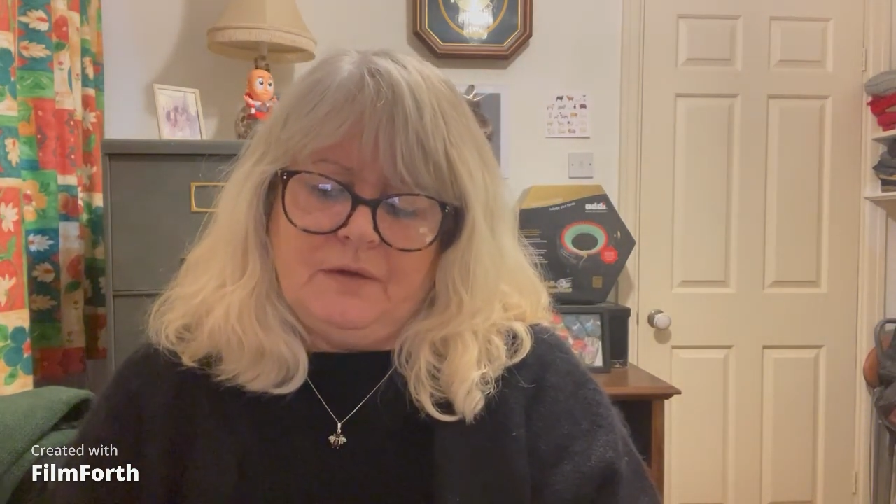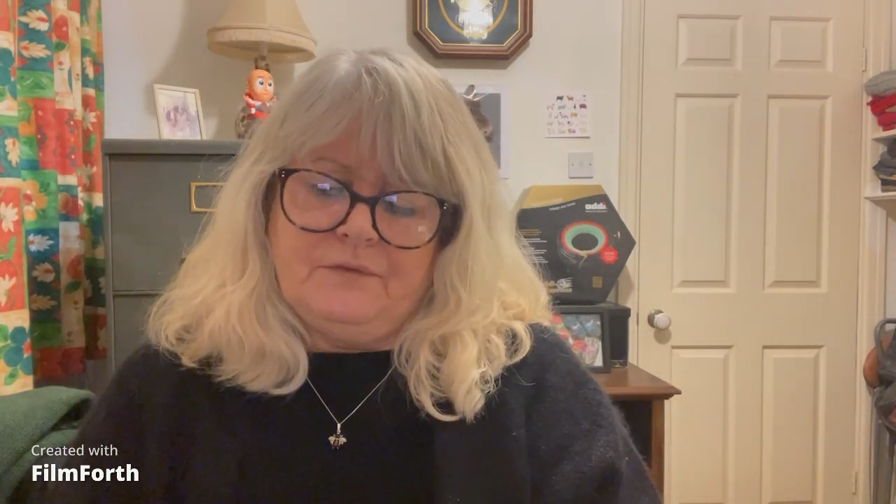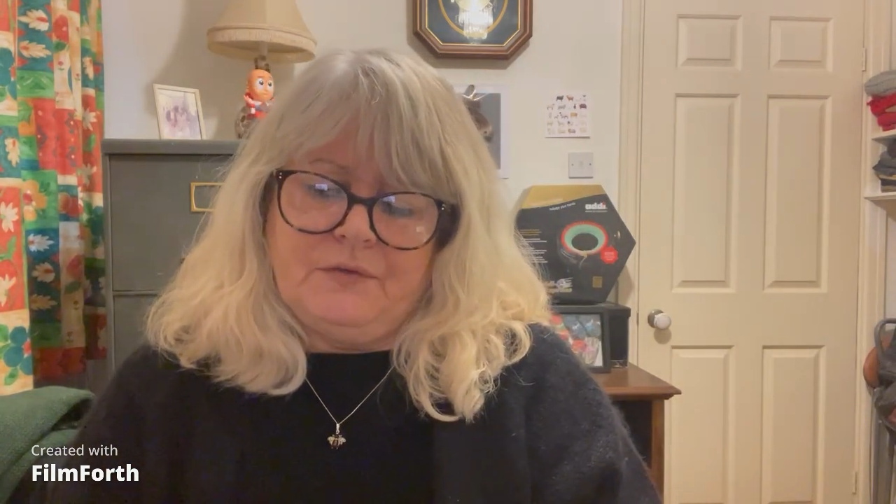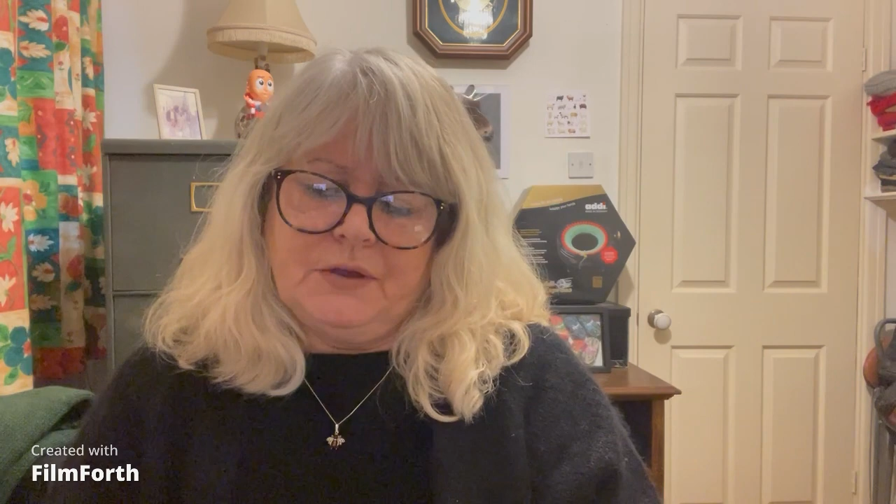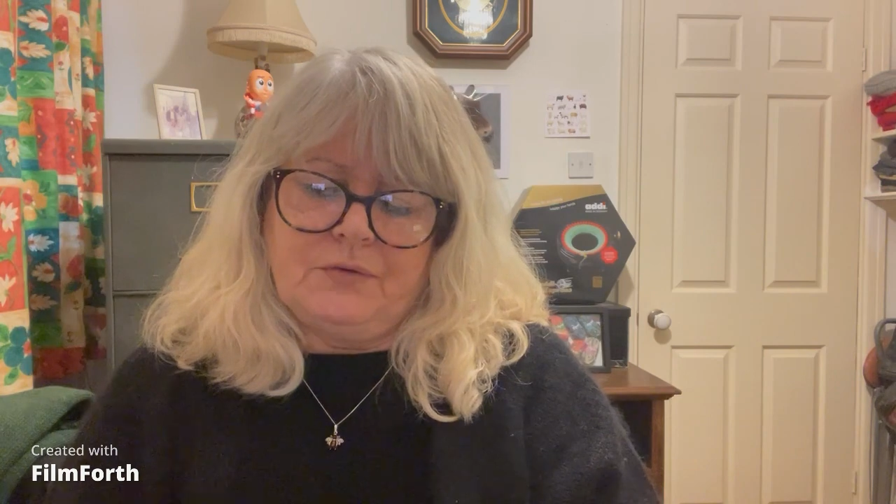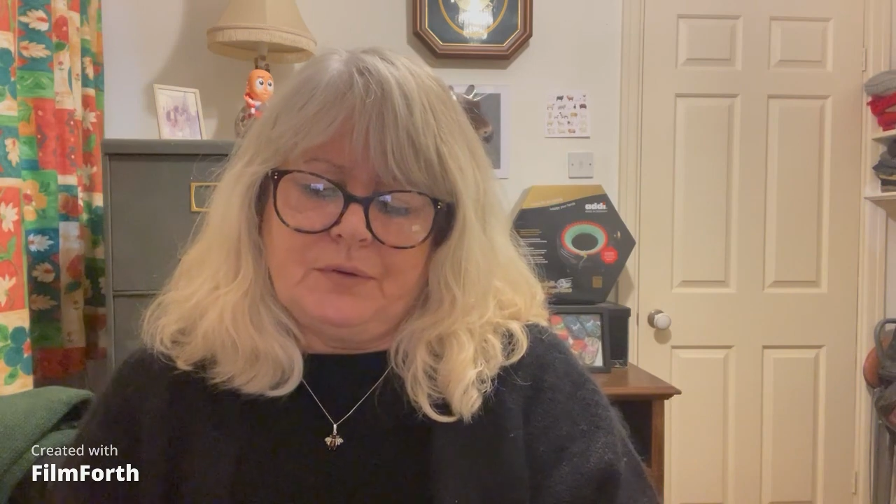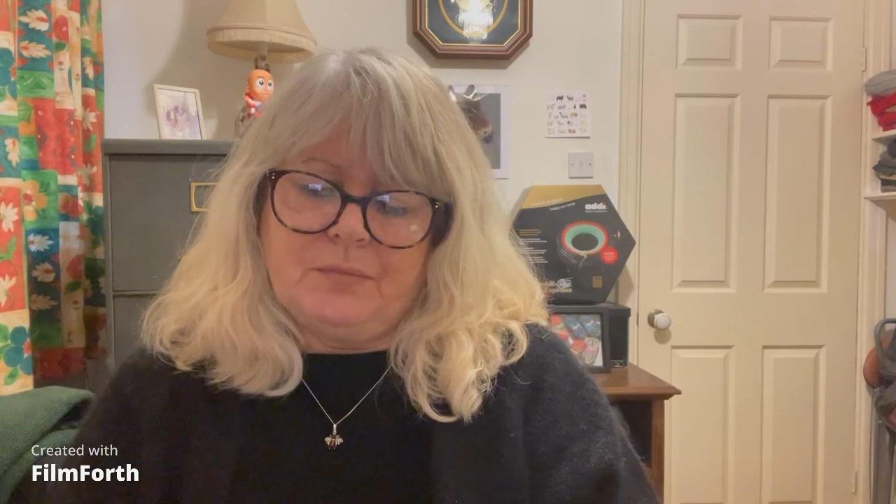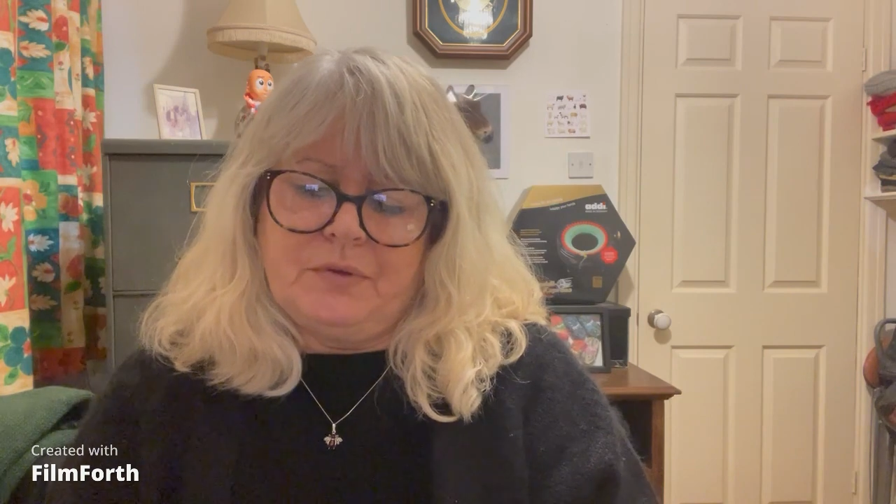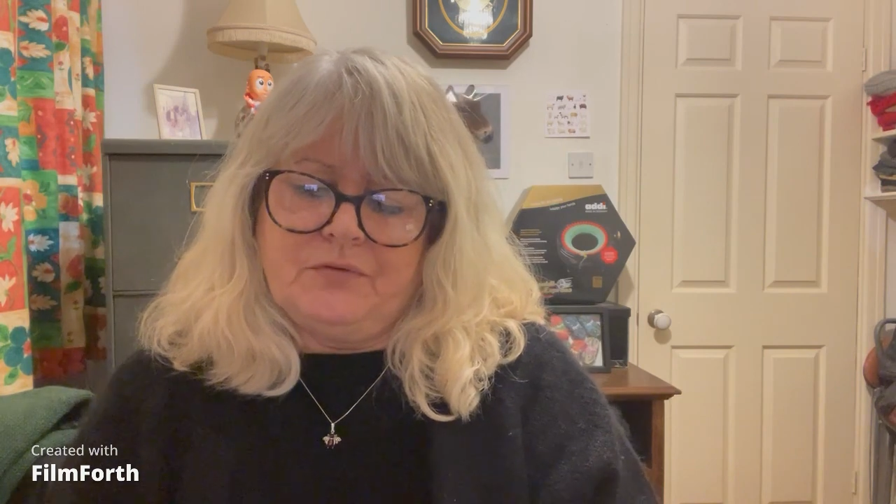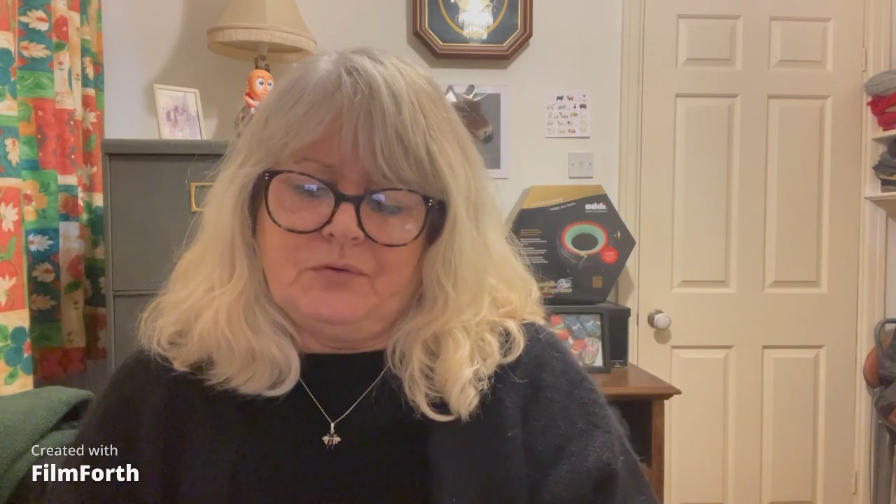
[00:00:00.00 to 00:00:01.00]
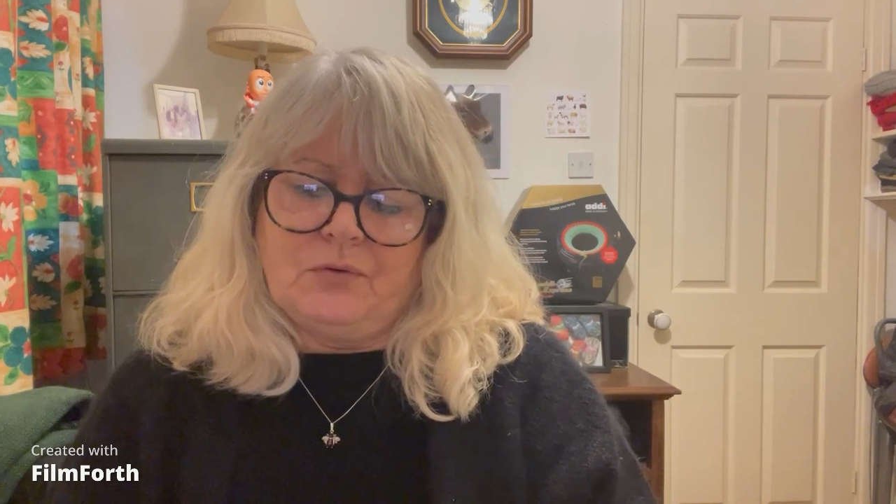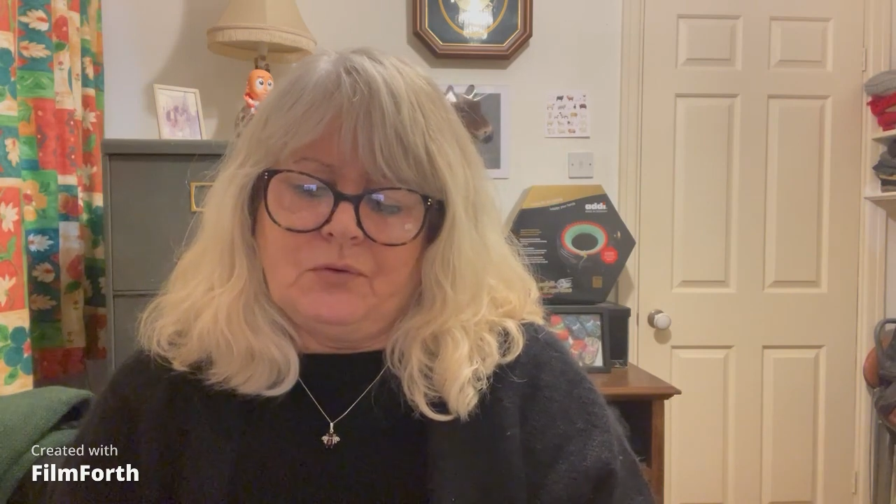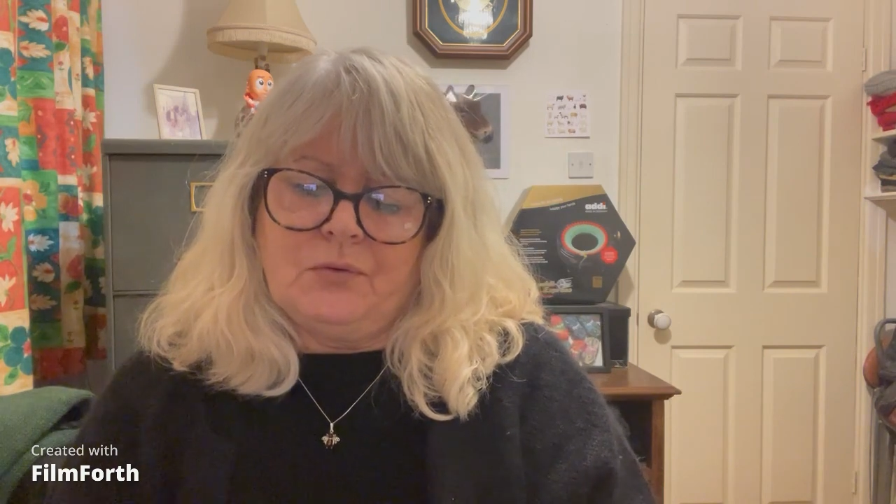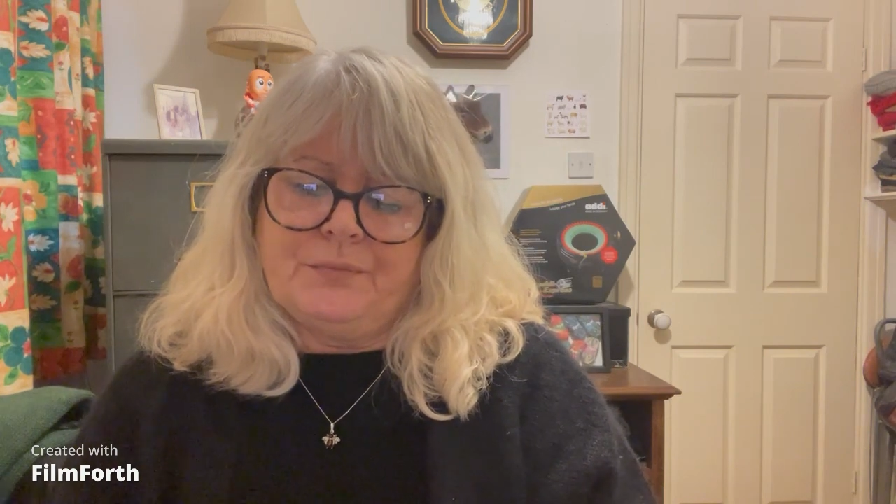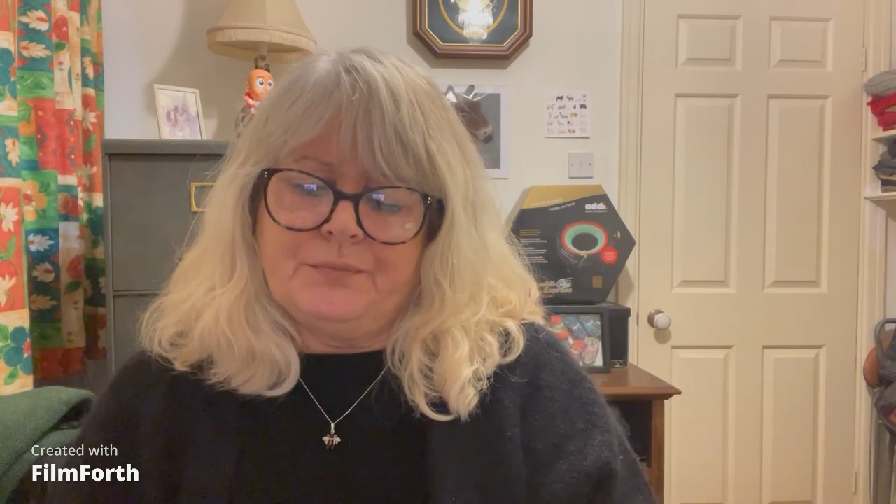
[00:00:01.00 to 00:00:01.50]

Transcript: fingering before.